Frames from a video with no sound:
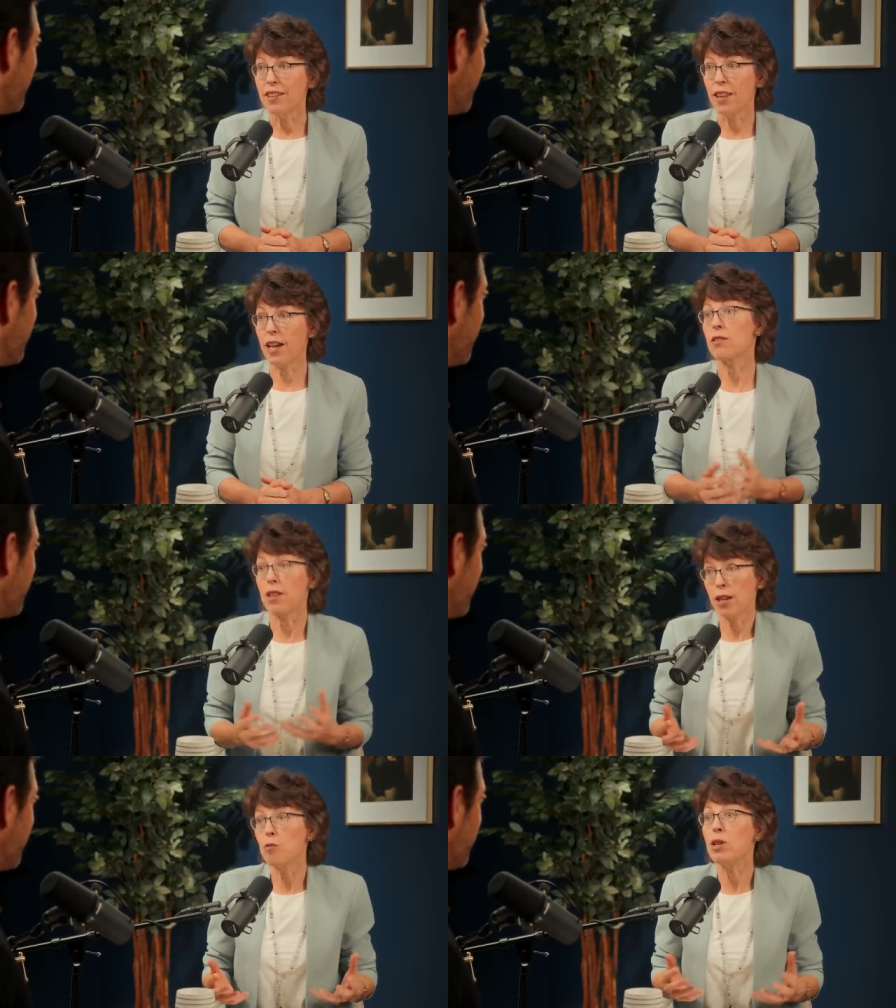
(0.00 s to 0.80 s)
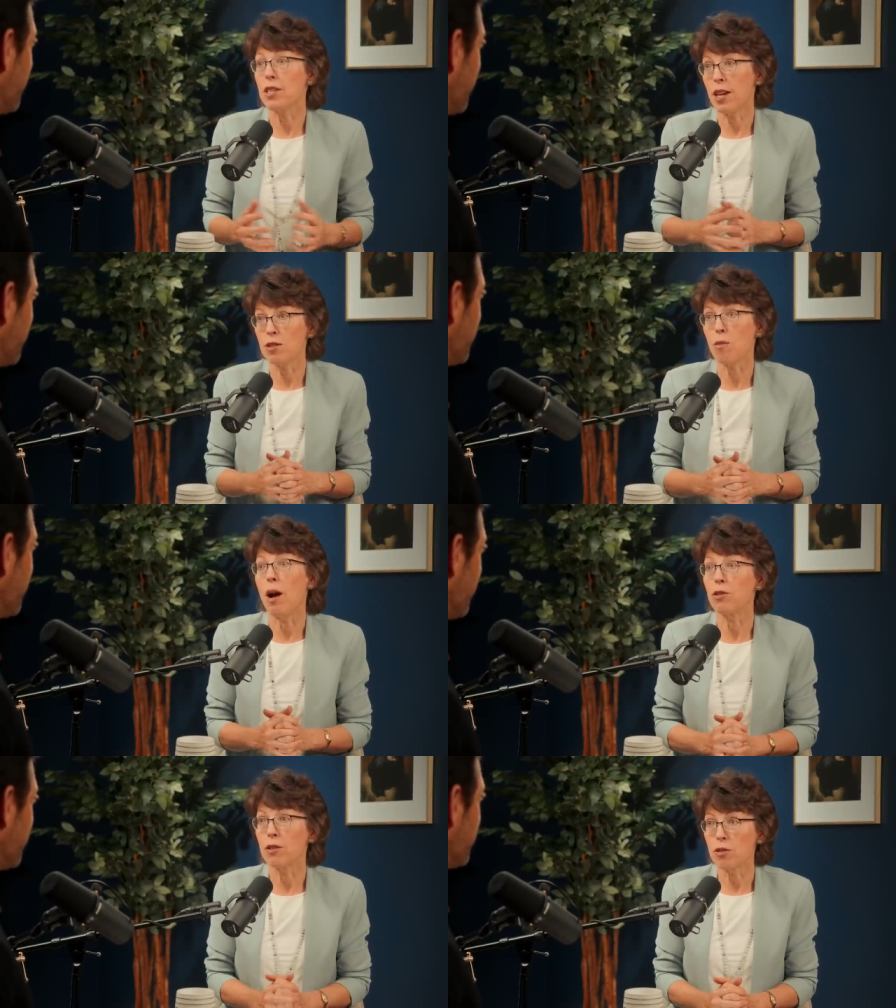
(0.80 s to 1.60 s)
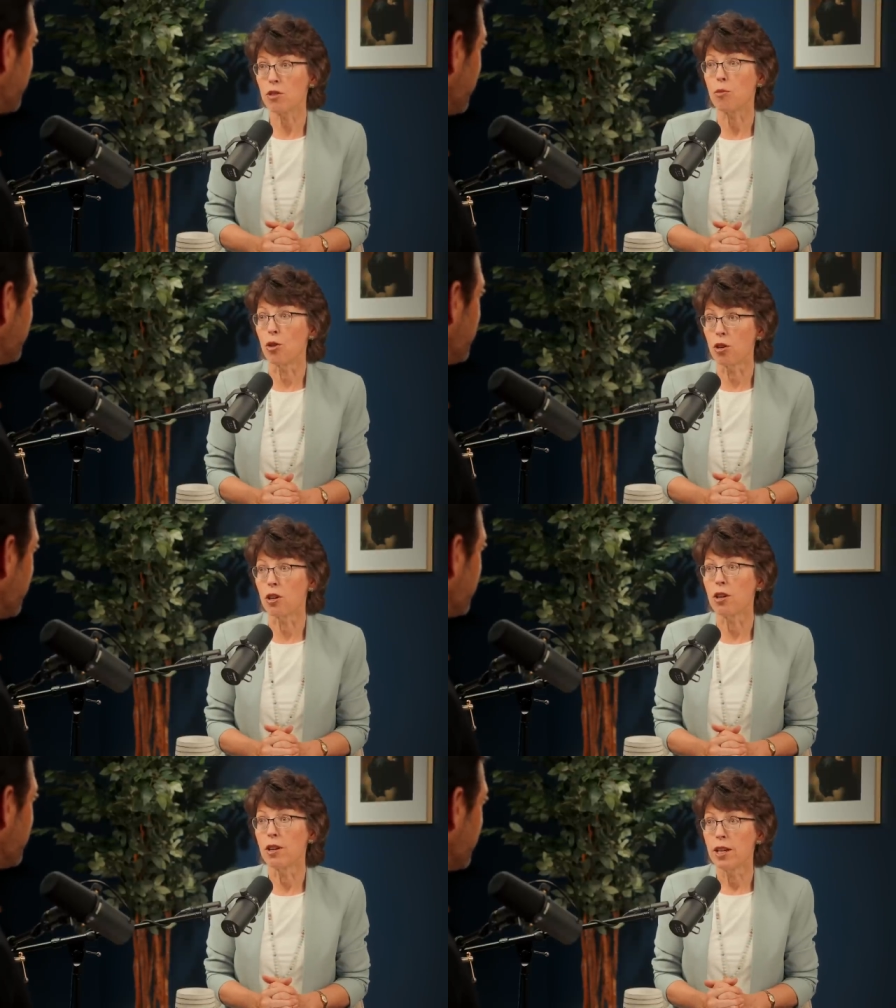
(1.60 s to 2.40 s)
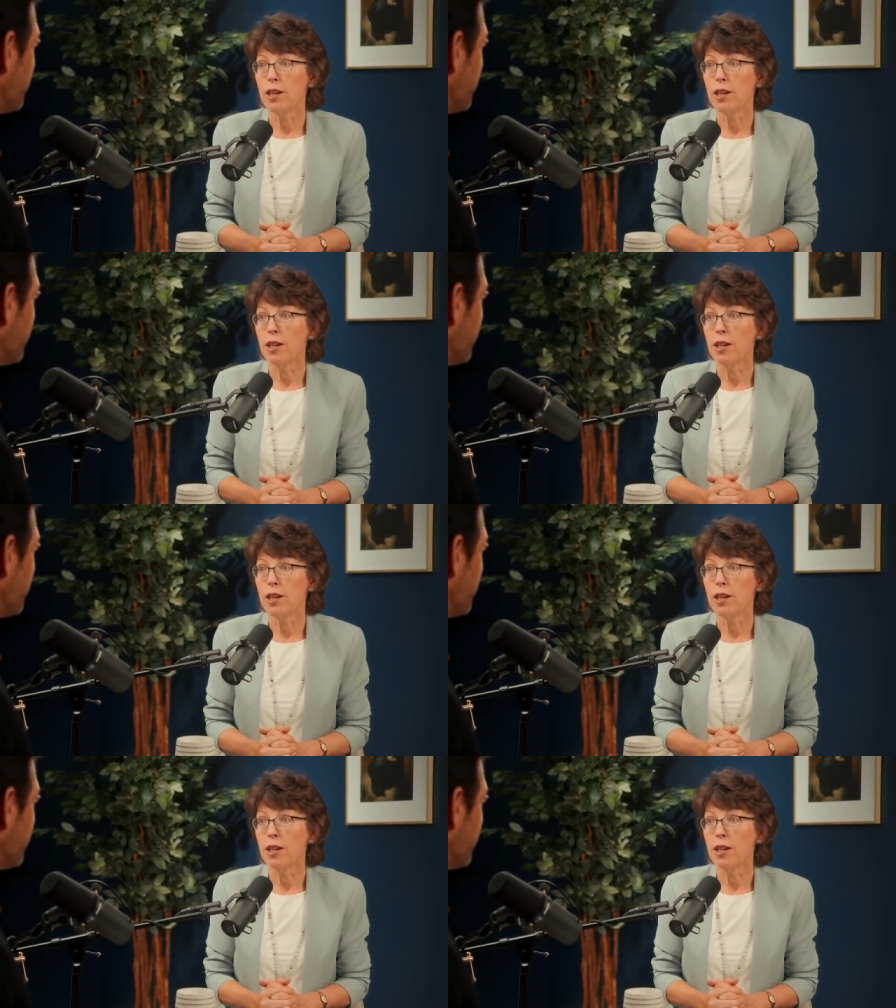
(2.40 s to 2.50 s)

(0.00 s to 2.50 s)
That, that can be tantamount to murder.